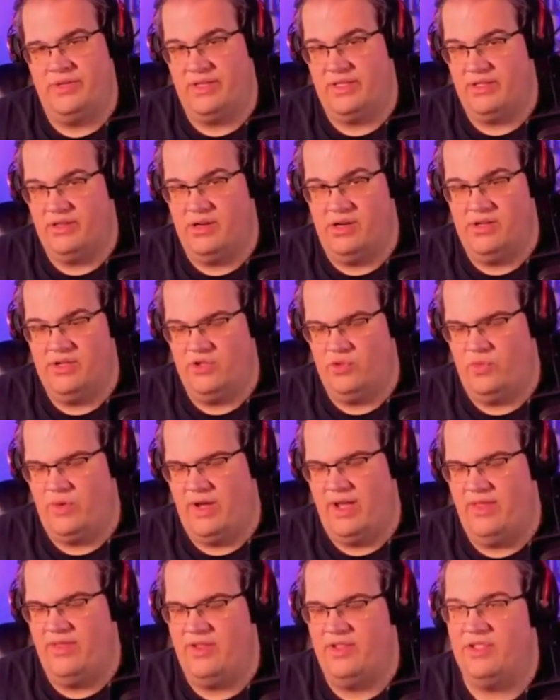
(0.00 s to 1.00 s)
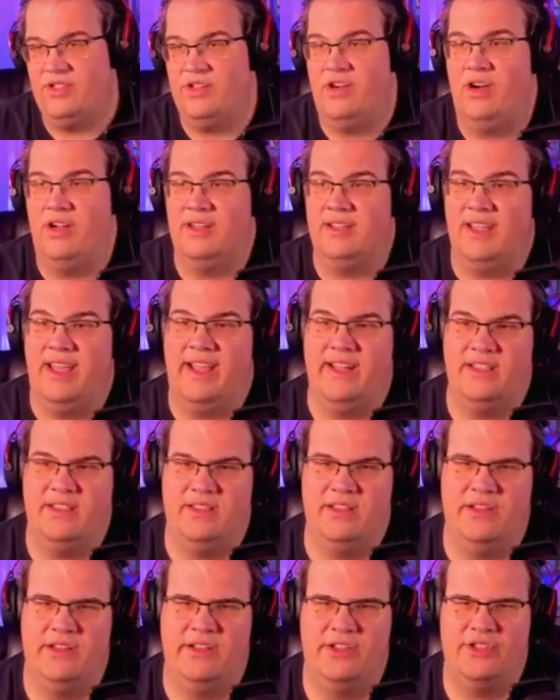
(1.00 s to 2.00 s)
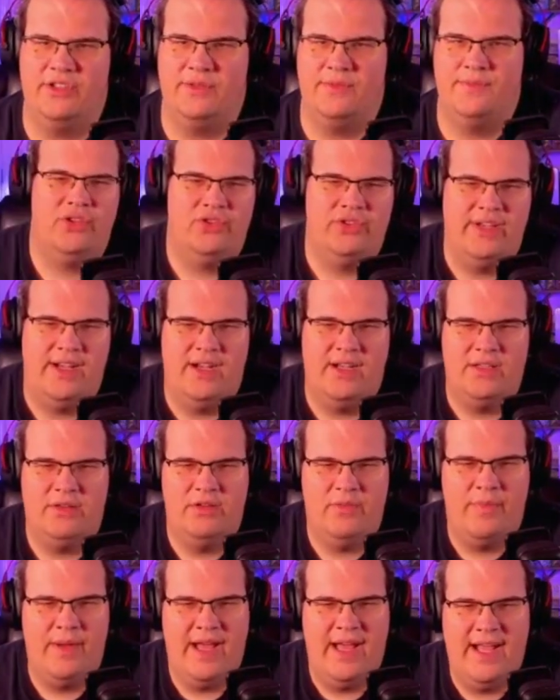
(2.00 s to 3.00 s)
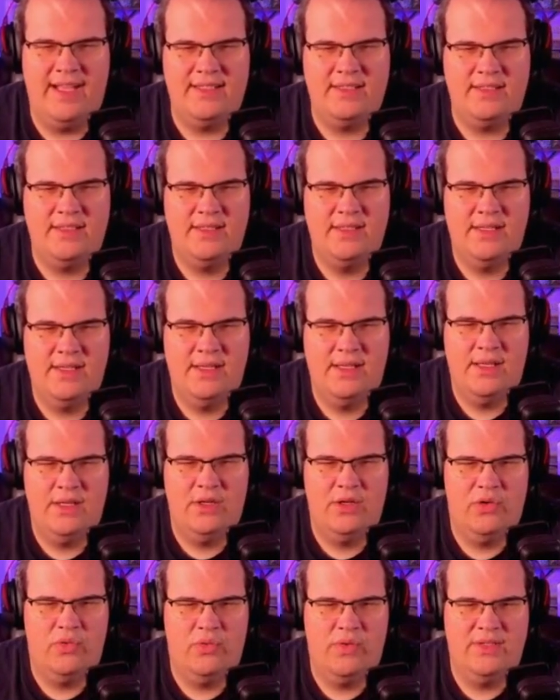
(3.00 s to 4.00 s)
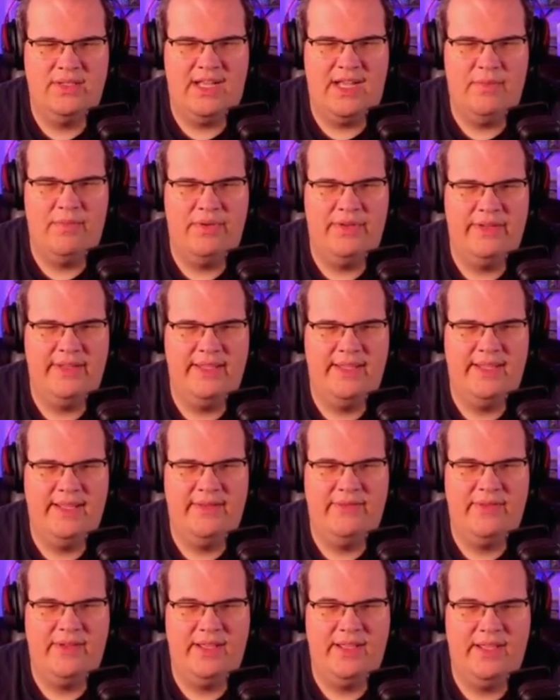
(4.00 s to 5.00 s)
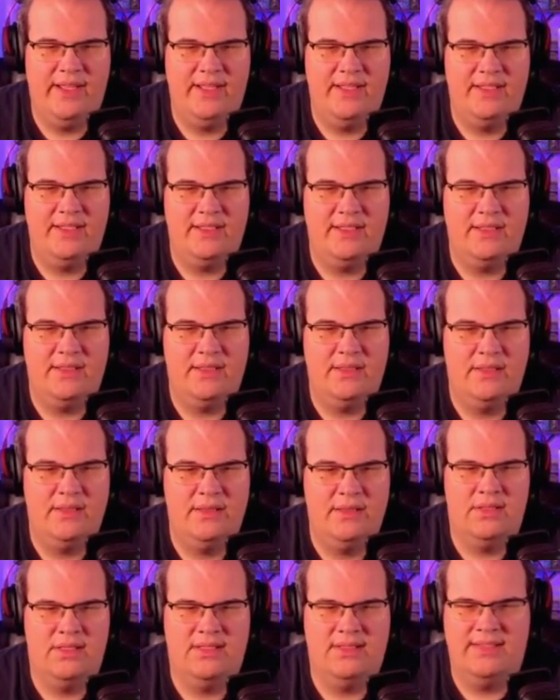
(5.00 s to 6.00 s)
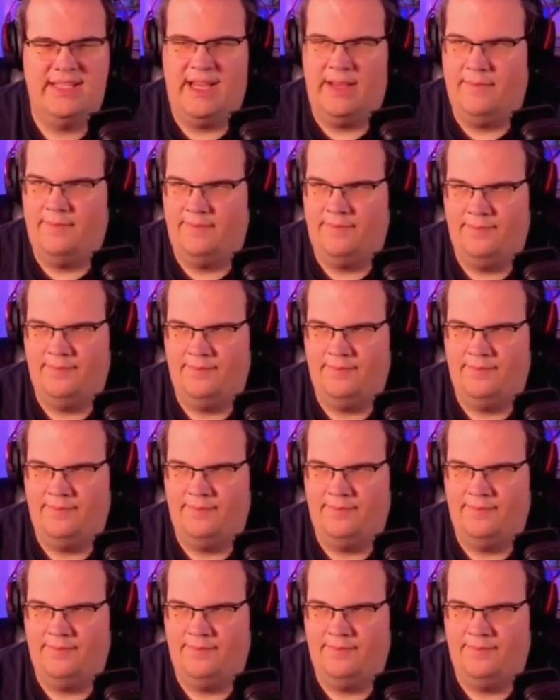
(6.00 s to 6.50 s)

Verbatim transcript: was discarded this way, this card gains search. Shadows of the Past, which I believe is the same.